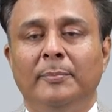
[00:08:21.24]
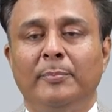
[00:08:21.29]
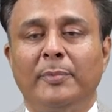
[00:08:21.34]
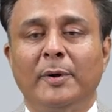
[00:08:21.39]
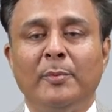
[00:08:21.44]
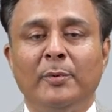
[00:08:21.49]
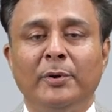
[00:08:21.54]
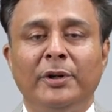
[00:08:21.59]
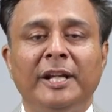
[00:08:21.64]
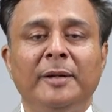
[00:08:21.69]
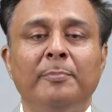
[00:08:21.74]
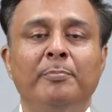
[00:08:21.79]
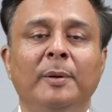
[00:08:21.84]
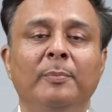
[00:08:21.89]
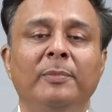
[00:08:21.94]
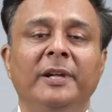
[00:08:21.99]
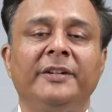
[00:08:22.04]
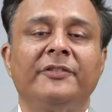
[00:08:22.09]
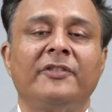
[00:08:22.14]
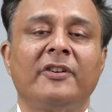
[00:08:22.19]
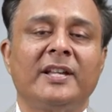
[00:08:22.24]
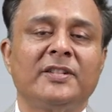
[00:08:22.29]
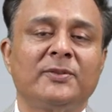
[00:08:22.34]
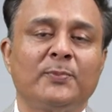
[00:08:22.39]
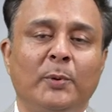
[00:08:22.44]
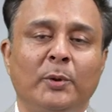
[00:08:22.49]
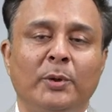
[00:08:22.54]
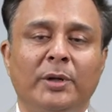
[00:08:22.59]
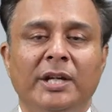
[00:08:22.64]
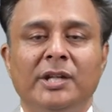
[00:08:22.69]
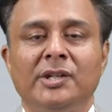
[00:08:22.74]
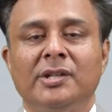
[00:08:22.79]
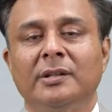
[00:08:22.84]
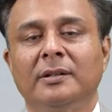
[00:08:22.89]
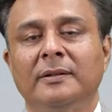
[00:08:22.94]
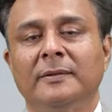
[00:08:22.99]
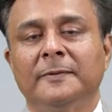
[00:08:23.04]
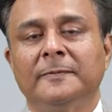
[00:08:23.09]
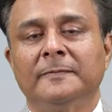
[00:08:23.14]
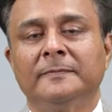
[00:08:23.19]
promoting public
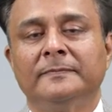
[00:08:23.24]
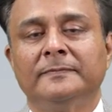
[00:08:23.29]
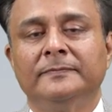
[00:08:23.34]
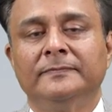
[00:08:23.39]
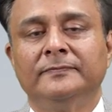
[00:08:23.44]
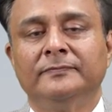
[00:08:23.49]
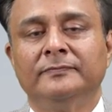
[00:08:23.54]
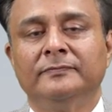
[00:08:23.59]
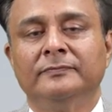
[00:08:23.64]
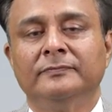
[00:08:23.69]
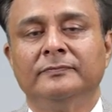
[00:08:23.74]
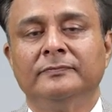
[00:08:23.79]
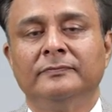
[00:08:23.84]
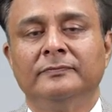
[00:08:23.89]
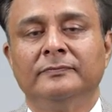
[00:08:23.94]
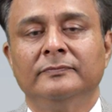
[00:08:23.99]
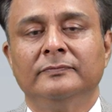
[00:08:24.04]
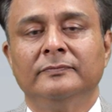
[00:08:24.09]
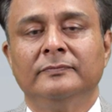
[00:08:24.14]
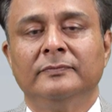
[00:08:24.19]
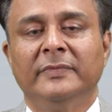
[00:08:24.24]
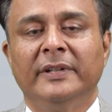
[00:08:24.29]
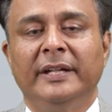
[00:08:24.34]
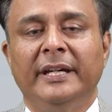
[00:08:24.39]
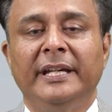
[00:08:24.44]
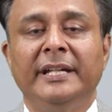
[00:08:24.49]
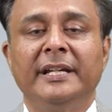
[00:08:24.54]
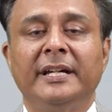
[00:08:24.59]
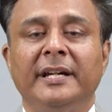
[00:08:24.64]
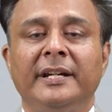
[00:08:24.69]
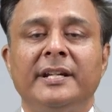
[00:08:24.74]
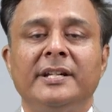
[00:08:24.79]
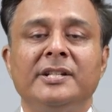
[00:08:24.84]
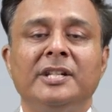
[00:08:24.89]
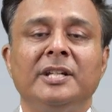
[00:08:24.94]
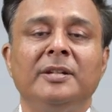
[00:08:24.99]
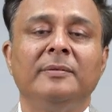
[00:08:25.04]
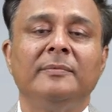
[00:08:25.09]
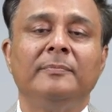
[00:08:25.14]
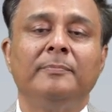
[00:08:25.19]
transportation,
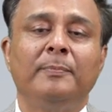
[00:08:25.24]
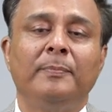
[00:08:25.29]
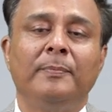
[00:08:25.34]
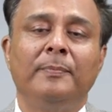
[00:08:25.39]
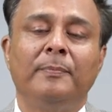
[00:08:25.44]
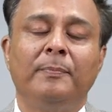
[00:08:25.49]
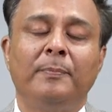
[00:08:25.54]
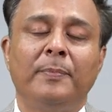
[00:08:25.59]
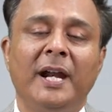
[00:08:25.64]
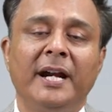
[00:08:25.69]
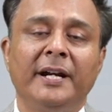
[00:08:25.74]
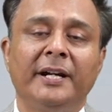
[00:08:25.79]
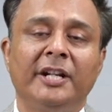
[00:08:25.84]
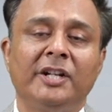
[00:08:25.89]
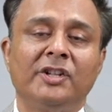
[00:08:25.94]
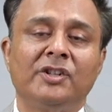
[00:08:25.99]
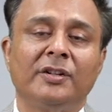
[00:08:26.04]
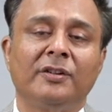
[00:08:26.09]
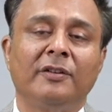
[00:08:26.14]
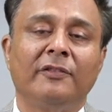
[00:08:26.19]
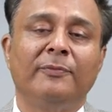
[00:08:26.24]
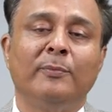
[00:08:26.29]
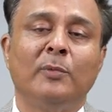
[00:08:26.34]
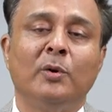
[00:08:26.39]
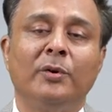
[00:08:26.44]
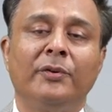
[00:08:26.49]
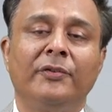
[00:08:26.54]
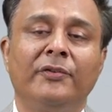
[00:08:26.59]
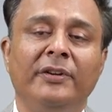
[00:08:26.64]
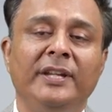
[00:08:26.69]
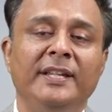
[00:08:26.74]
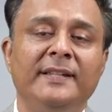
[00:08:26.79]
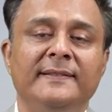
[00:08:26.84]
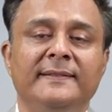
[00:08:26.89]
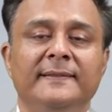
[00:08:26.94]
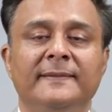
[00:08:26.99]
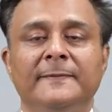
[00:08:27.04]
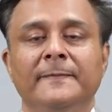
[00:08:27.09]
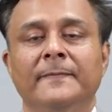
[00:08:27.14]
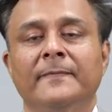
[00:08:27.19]
encouraging plantation of more
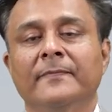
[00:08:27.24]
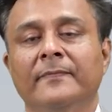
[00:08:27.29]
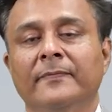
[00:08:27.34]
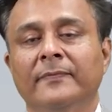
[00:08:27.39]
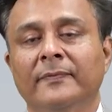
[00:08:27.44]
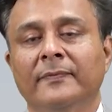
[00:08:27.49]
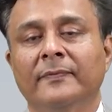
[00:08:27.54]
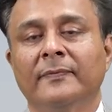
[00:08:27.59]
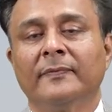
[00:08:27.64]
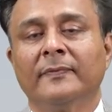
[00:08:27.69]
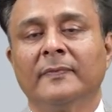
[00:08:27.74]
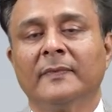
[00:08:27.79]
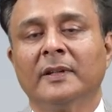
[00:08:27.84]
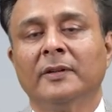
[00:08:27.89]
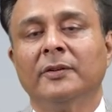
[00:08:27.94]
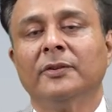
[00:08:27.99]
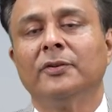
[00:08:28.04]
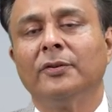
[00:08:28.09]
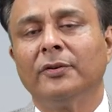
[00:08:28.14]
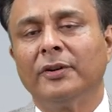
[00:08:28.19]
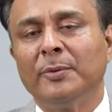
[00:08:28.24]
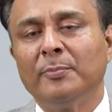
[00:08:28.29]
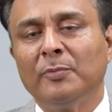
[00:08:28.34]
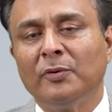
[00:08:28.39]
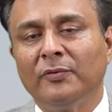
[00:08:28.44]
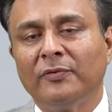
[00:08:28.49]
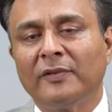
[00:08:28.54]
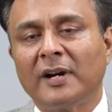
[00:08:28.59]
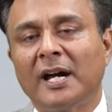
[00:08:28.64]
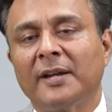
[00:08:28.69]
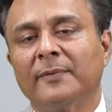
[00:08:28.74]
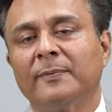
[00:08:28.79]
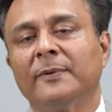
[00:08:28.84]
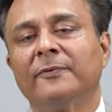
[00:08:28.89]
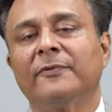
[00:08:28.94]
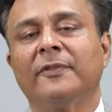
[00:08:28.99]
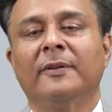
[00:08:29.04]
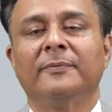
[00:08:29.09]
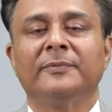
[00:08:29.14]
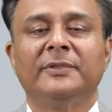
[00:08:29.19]
trees to remove
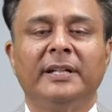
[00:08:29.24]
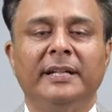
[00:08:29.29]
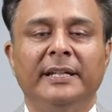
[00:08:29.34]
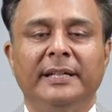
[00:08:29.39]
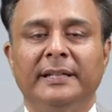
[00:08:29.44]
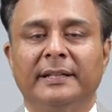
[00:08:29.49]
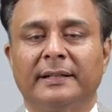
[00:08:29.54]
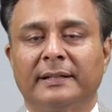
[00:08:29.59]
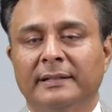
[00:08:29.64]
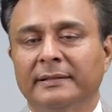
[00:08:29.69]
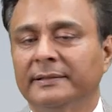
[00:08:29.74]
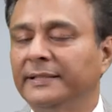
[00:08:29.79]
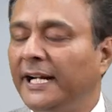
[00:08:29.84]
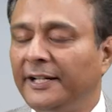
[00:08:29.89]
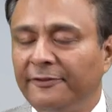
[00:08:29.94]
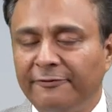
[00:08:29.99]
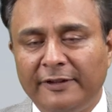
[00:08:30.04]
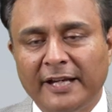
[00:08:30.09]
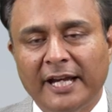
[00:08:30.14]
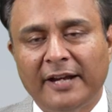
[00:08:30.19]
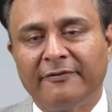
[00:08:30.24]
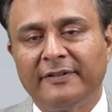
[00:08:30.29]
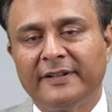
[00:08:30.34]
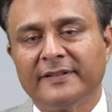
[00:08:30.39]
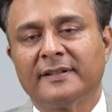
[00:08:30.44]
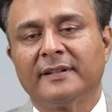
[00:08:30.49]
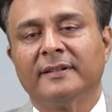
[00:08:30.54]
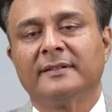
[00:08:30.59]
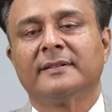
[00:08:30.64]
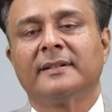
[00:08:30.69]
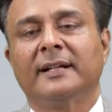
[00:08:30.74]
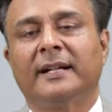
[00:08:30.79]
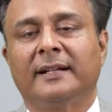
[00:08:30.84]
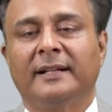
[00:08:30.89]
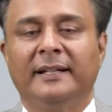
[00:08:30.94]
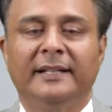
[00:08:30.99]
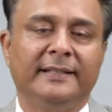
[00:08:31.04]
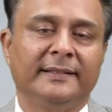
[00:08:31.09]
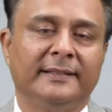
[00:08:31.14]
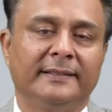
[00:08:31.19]
carbon from the air, that we have discussed at
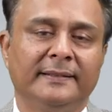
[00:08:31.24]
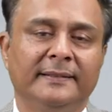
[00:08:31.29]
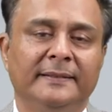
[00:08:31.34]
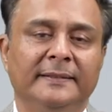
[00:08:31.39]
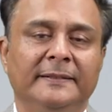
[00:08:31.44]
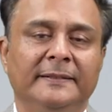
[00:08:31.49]
length.